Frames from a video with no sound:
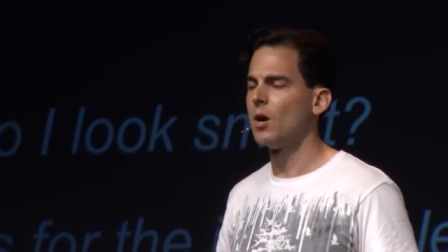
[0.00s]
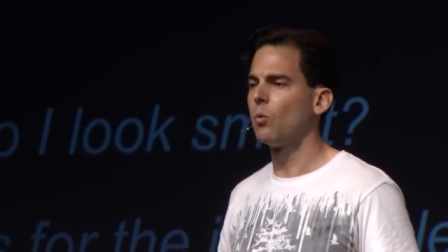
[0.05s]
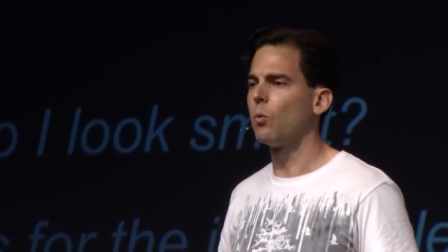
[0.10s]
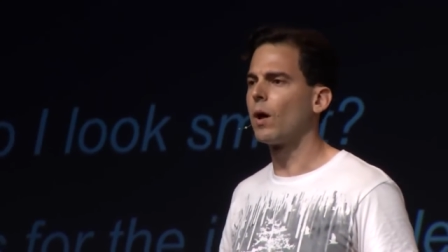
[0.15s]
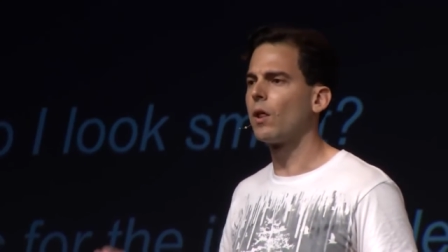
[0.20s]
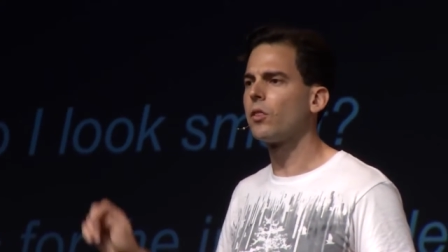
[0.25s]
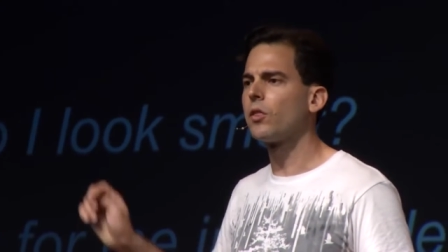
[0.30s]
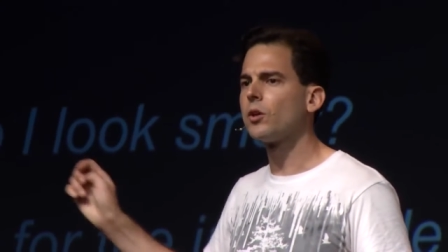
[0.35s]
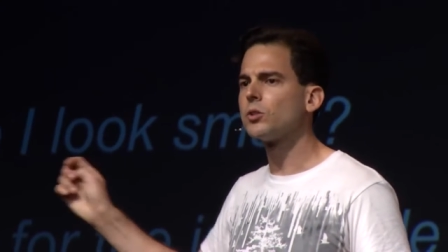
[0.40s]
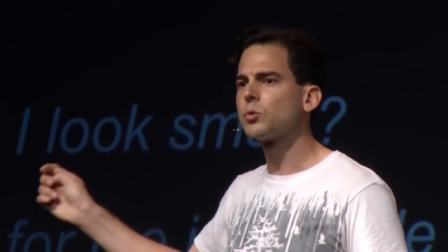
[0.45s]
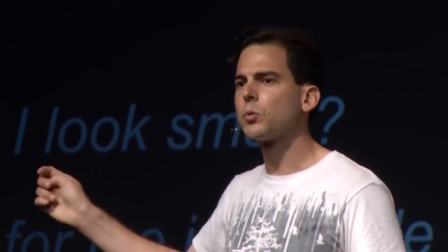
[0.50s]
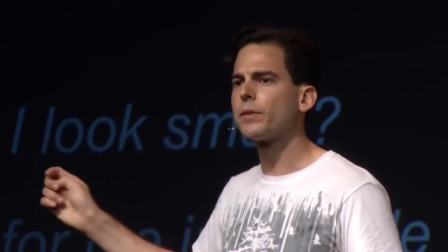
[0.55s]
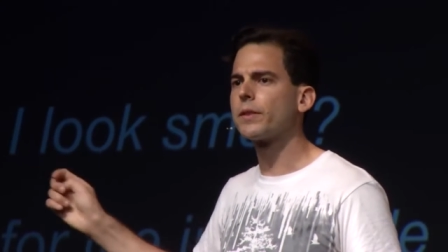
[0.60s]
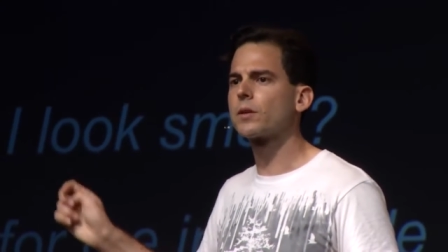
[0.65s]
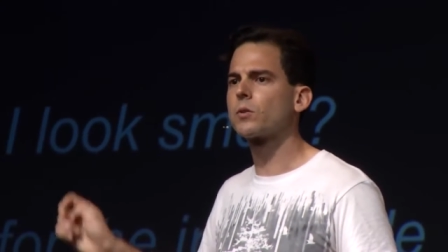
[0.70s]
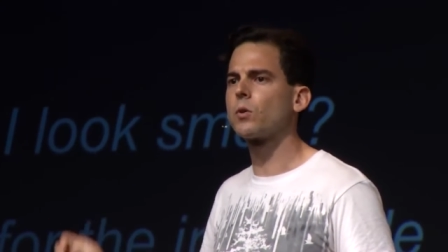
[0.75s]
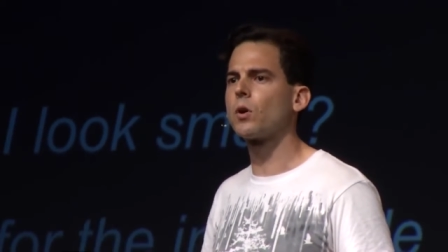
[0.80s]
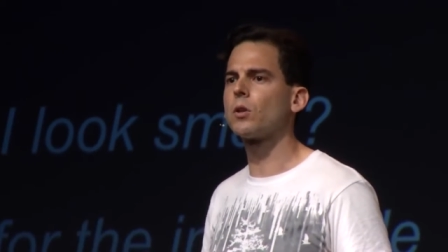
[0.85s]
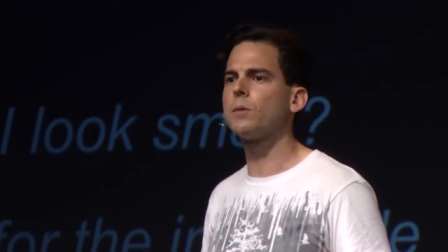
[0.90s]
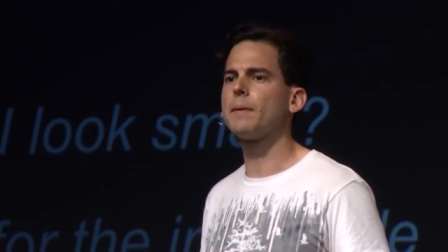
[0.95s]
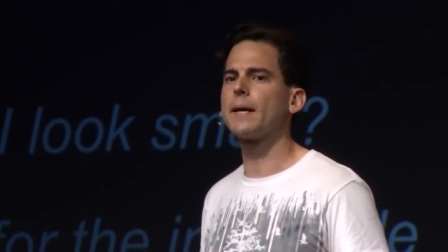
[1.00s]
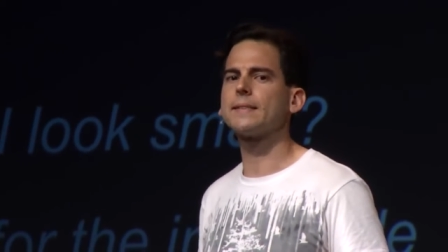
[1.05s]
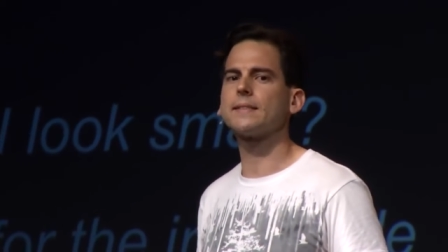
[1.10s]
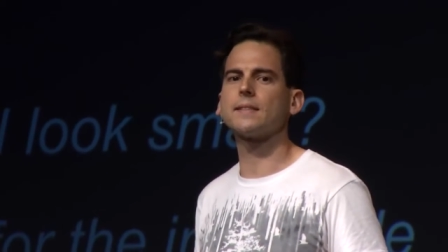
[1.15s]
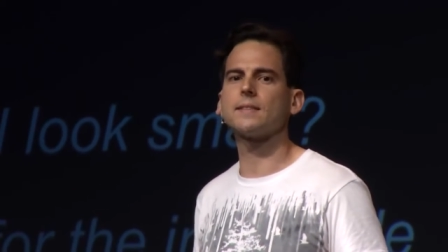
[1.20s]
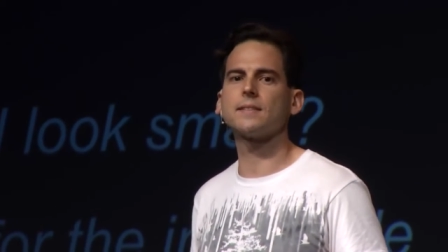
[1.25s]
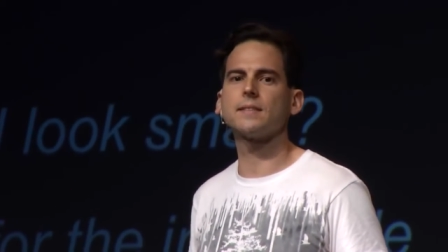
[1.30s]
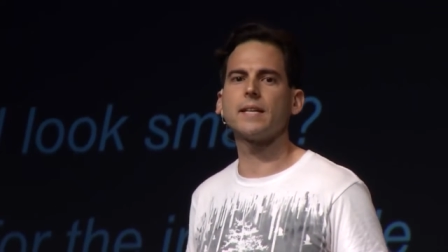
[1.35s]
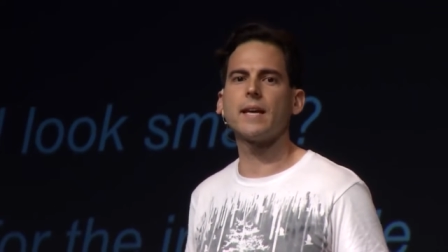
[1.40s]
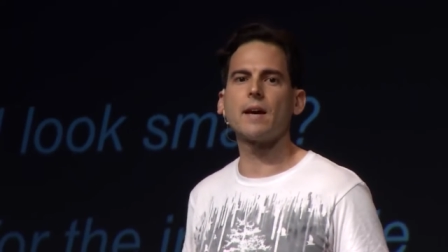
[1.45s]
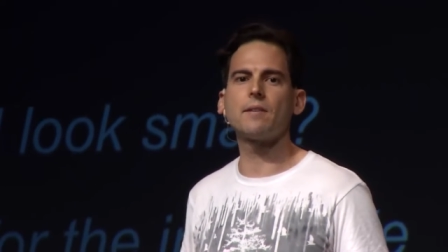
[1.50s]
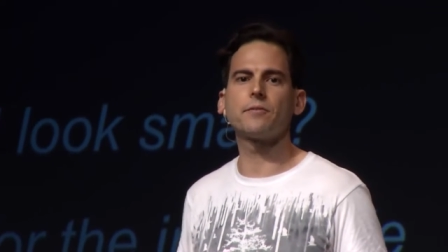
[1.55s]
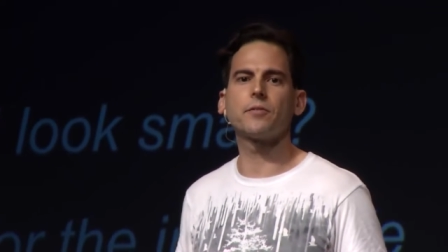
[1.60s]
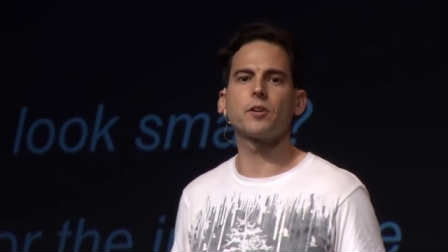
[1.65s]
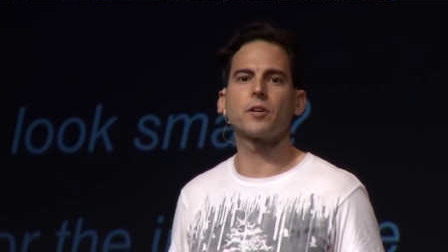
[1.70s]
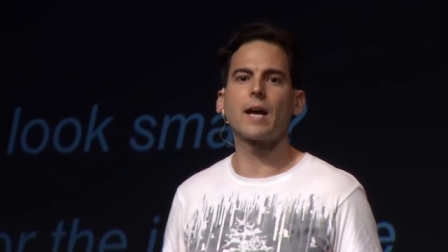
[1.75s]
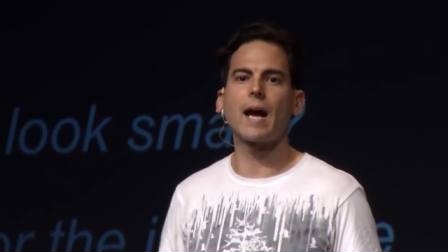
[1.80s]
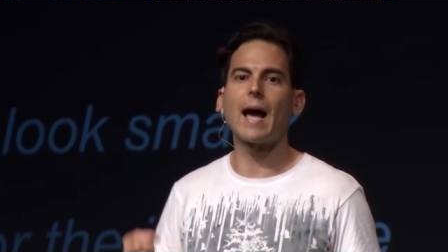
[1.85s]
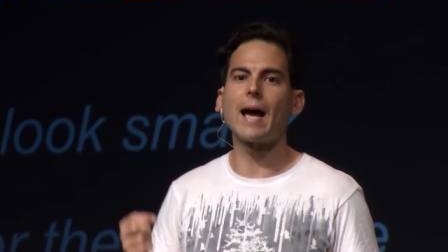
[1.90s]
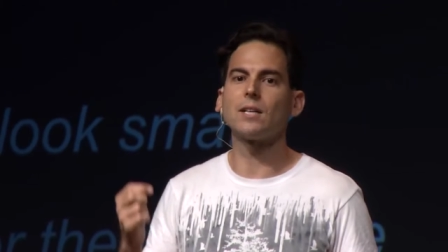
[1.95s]
while those with a growth mindset see
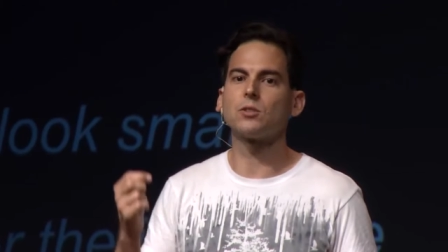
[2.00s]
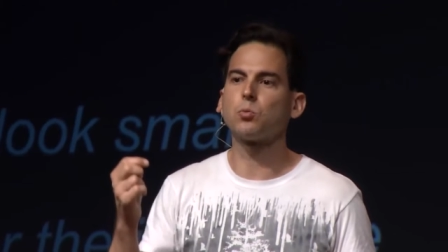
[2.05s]
effort